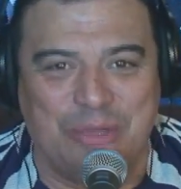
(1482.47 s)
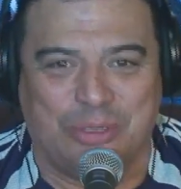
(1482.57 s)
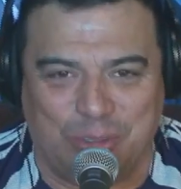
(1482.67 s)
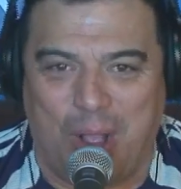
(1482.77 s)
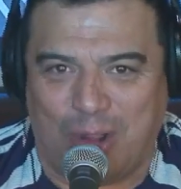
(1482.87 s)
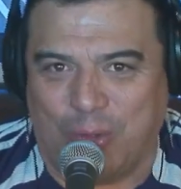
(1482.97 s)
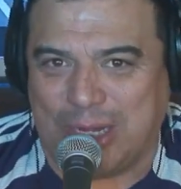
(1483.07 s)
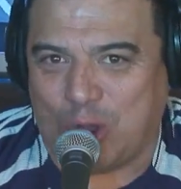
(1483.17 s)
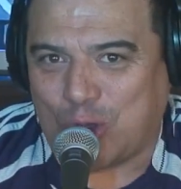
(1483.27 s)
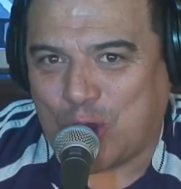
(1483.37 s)
And he was walk
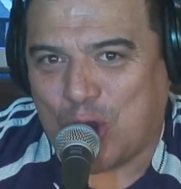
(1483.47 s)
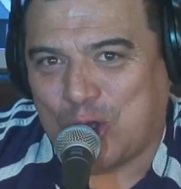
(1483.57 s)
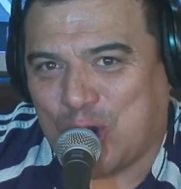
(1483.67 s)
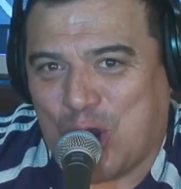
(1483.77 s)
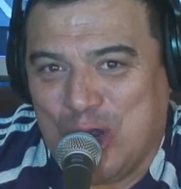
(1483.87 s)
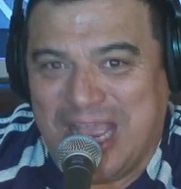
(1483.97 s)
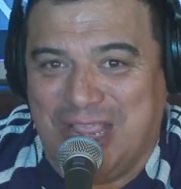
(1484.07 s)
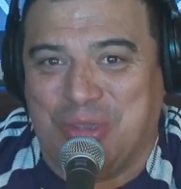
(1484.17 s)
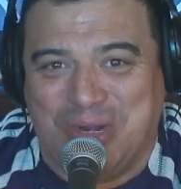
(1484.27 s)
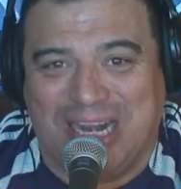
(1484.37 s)
away.
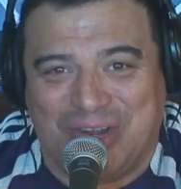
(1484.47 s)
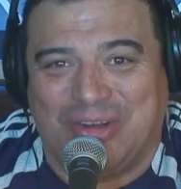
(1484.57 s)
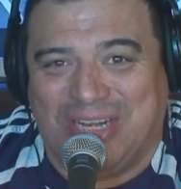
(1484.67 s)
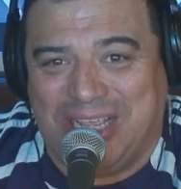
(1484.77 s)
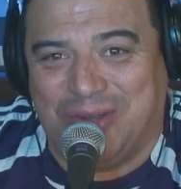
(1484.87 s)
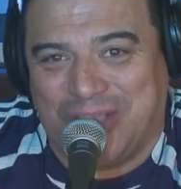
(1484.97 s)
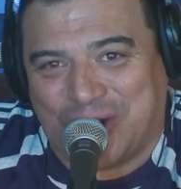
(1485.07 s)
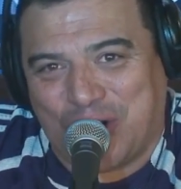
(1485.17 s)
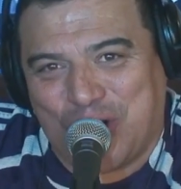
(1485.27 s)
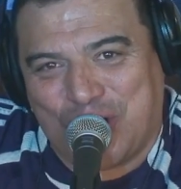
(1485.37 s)
and you would literally hear
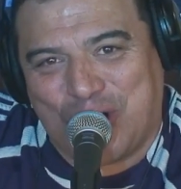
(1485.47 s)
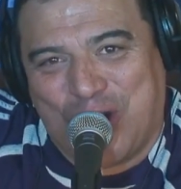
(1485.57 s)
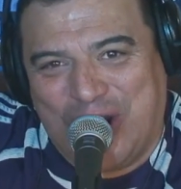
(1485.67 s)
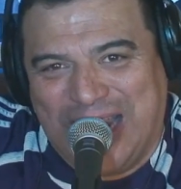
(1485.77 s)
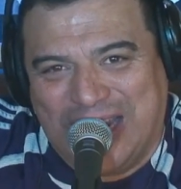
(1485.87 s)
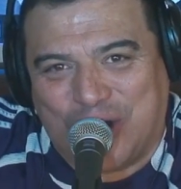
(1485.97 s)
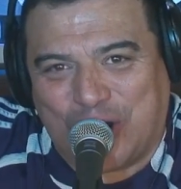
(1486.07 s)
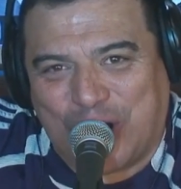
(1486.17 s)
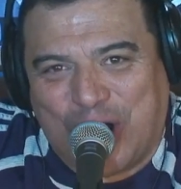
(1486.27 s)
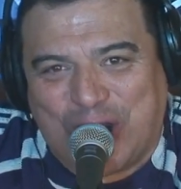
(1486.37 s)
the, and he
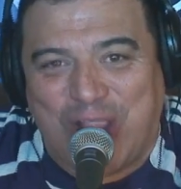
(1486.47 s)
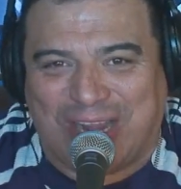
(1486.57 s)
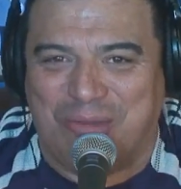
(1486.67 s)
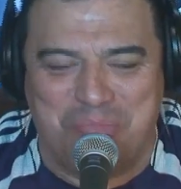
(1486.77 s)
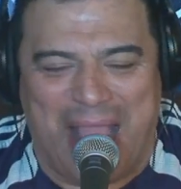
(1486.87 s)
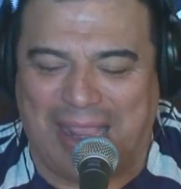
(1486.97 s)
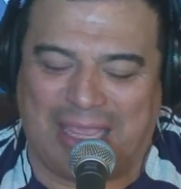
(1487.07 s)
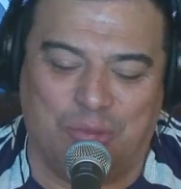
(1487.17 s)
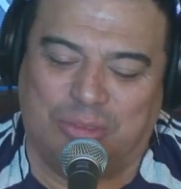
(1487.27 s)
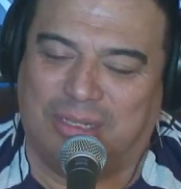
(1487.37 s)
come
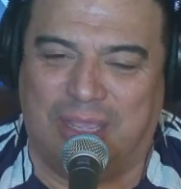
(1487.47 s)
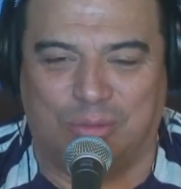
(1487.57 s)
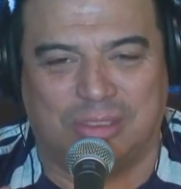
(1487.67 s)
back. It was